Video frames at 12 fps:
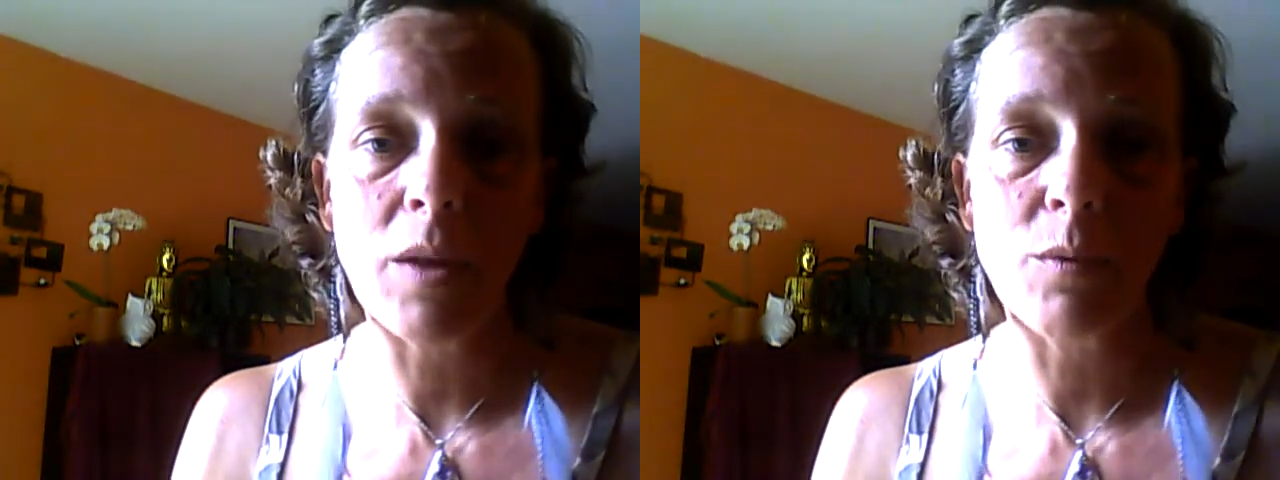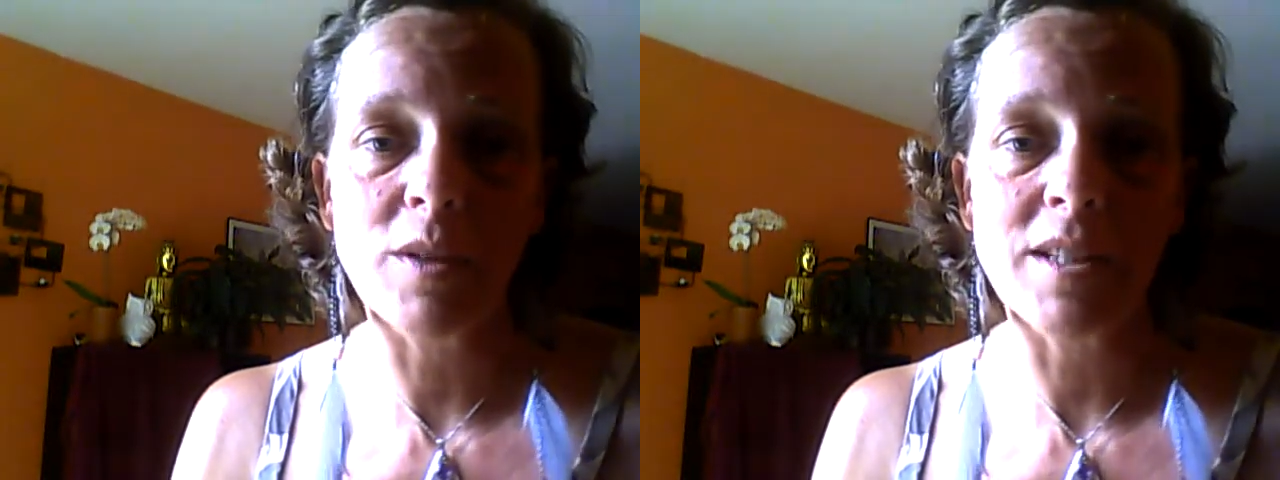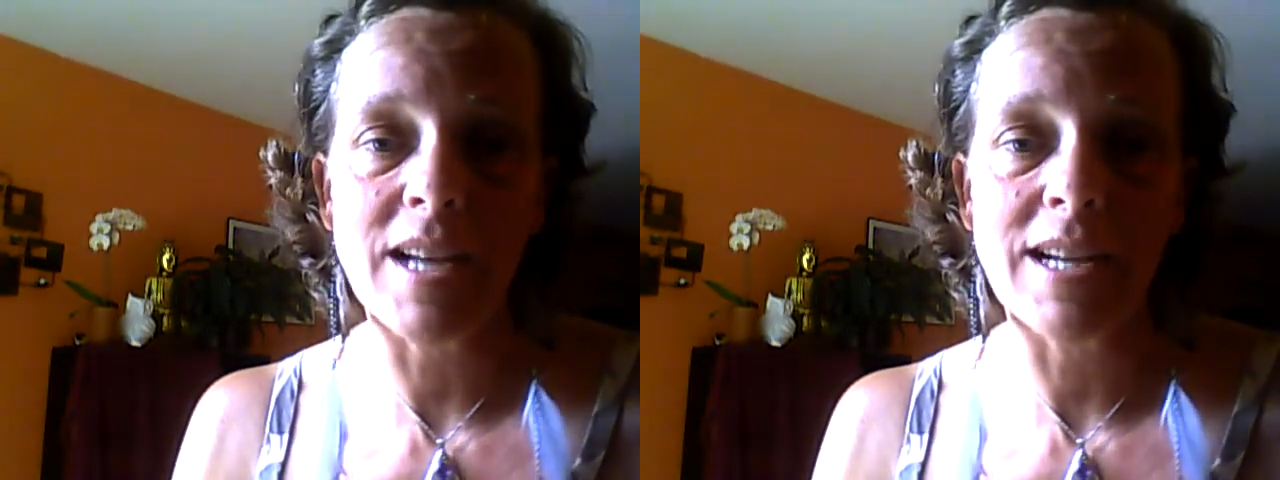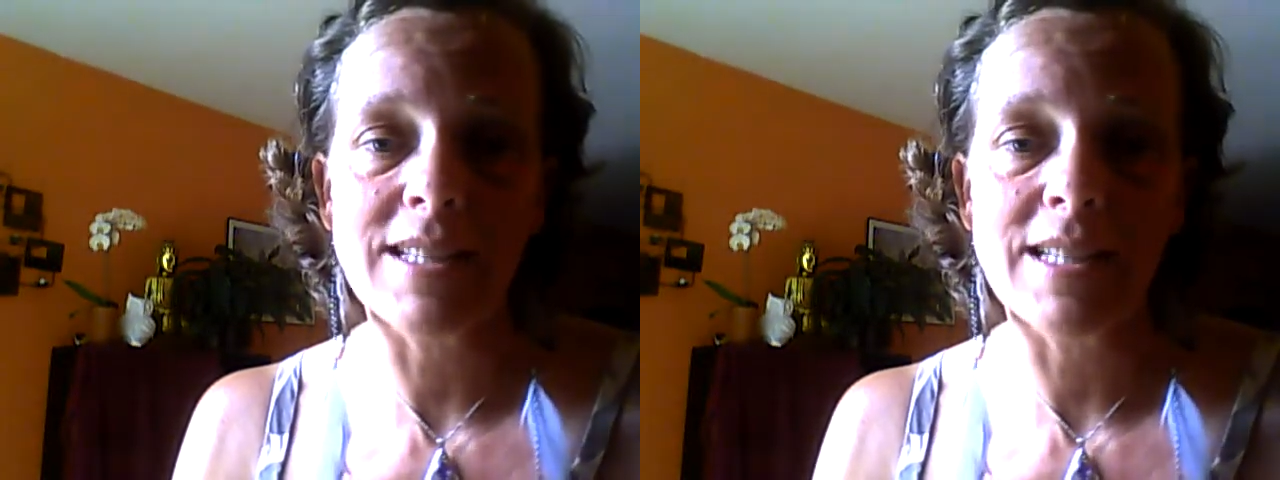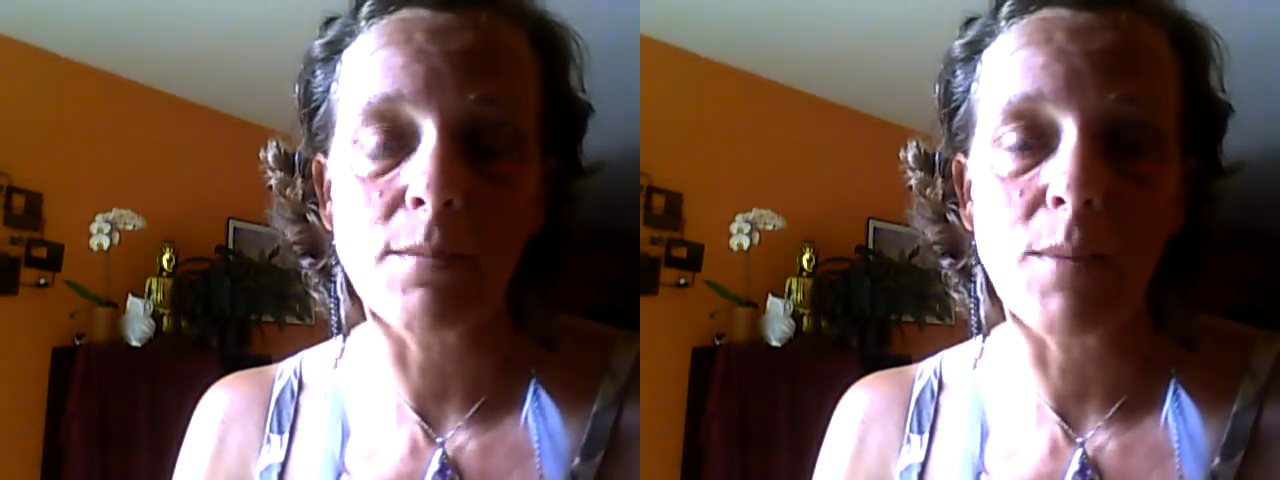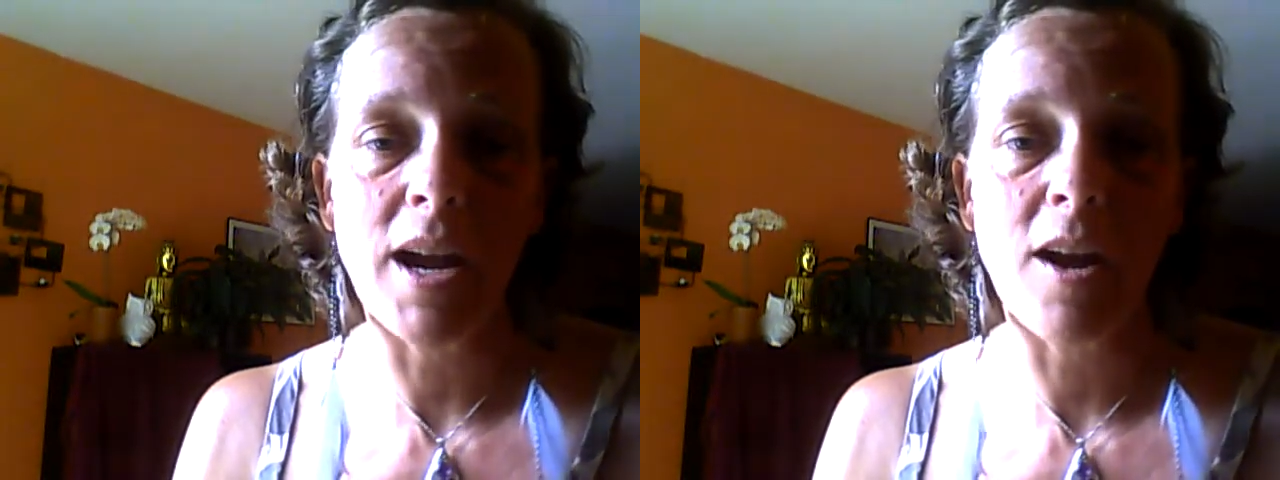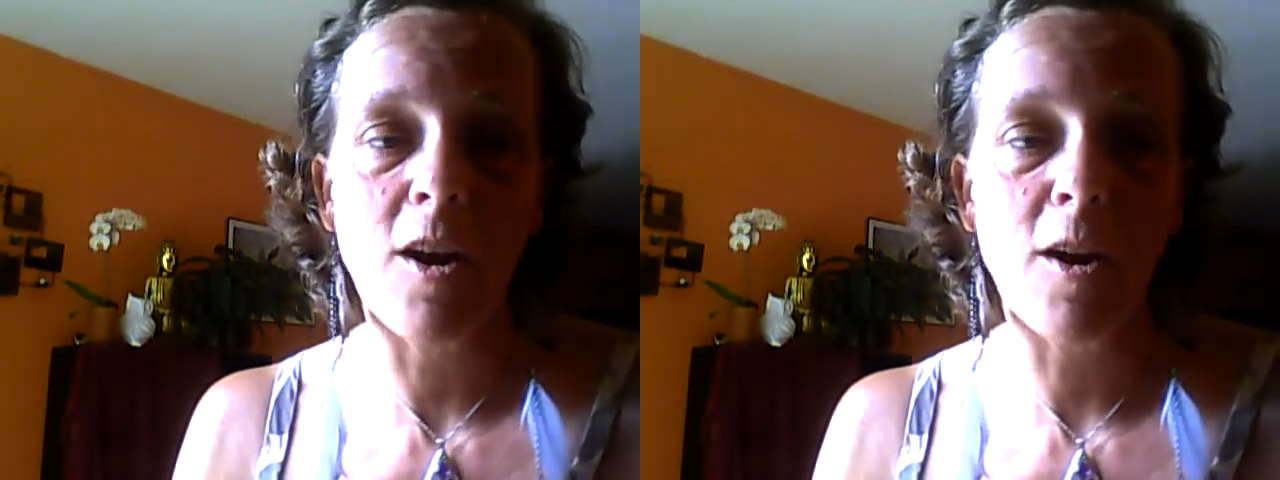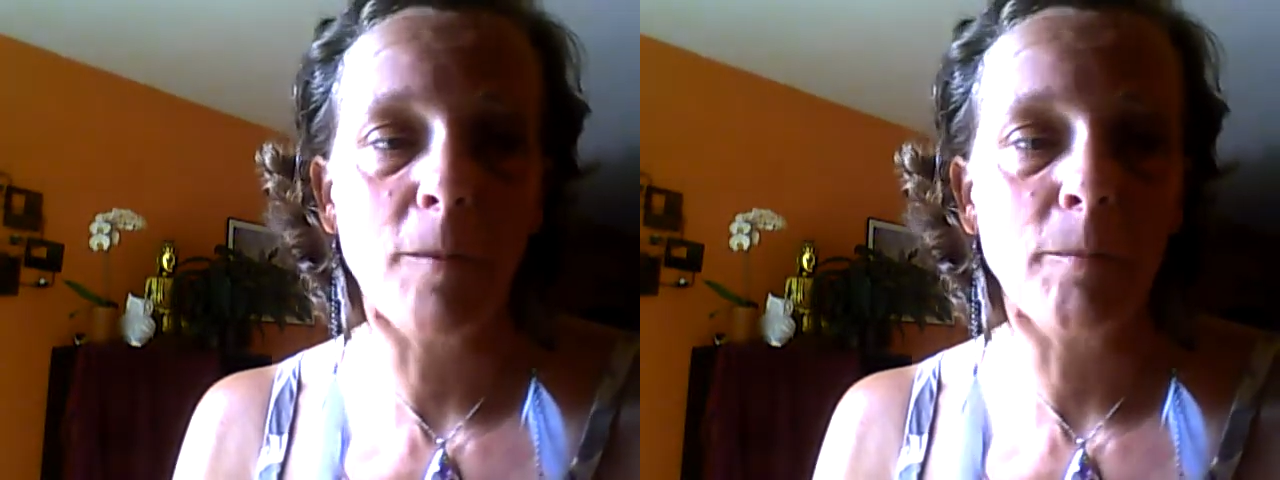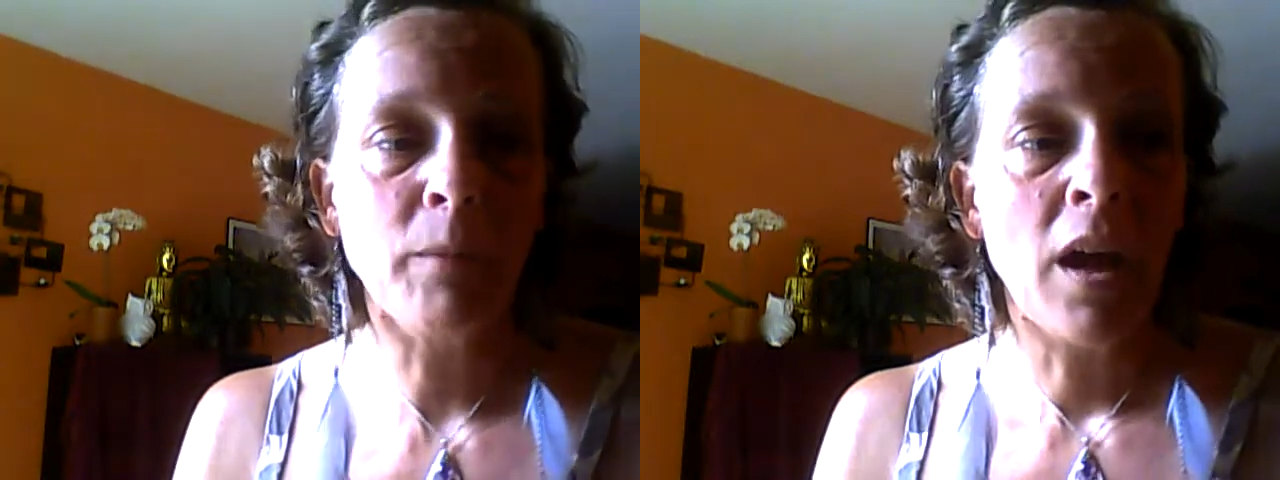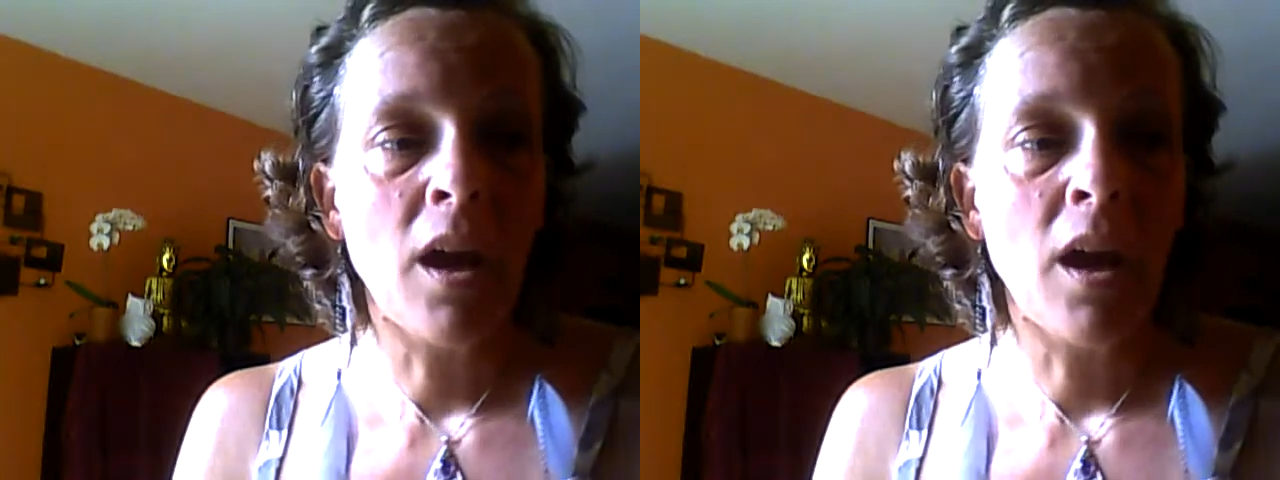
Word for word: that resides in my heart.